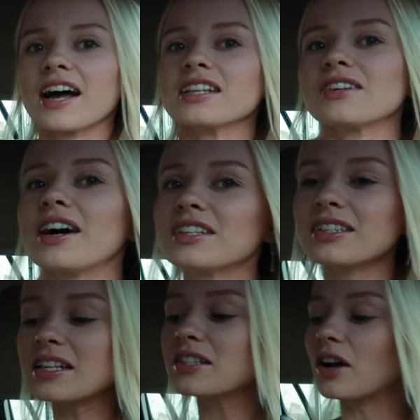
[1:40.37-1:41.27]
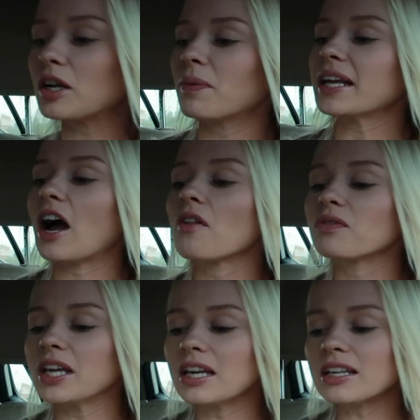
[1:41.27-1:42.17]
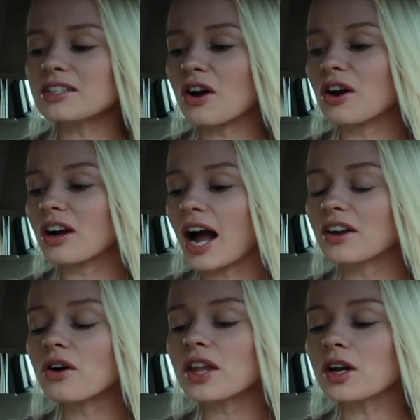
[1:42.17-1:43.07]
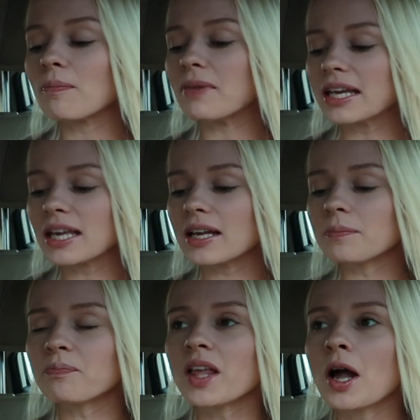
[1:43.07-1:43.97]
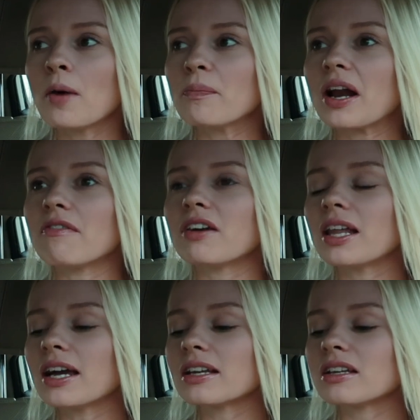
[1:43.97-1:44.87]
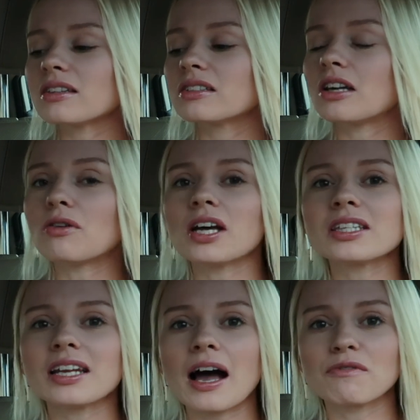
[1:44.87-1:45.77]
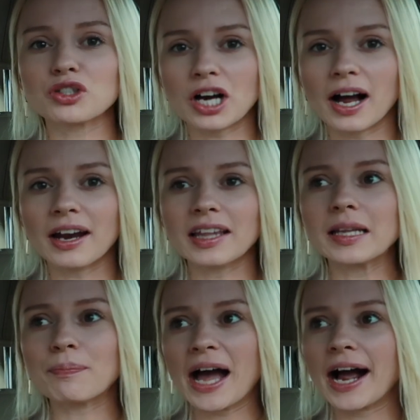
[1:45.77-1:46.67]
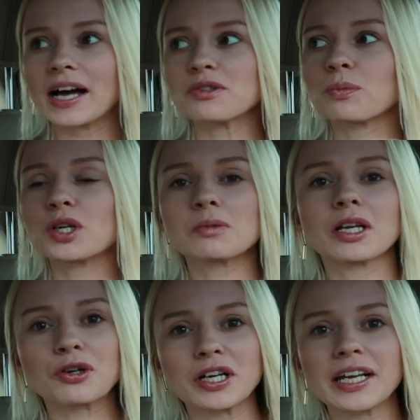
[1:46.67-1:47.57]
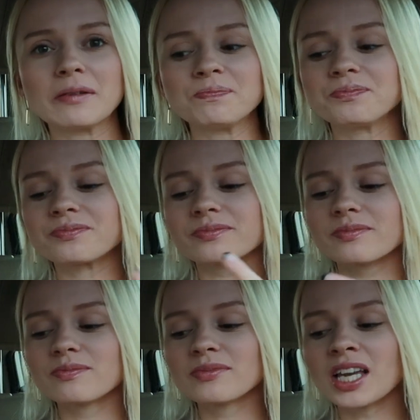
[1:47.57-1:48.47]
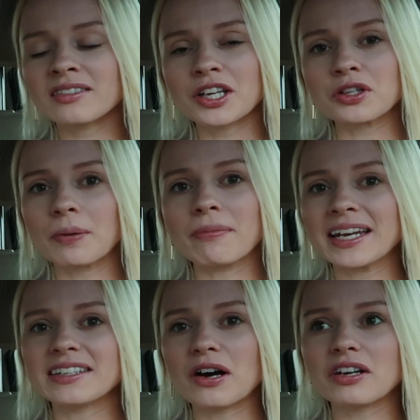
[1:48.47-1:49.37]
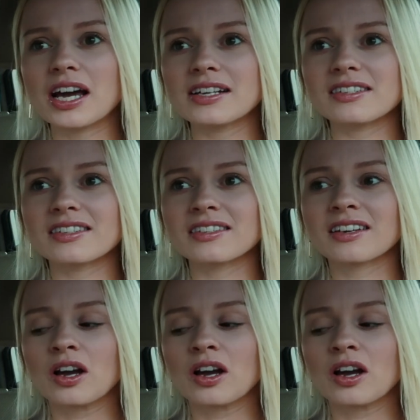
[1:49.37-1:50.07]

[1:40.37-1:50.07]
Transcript: guys. So I just let Sawyer pick out. These are, I know they are mini, but I feel like the donuts that I have tried in the past from Krispy Kreme that are the mini donuts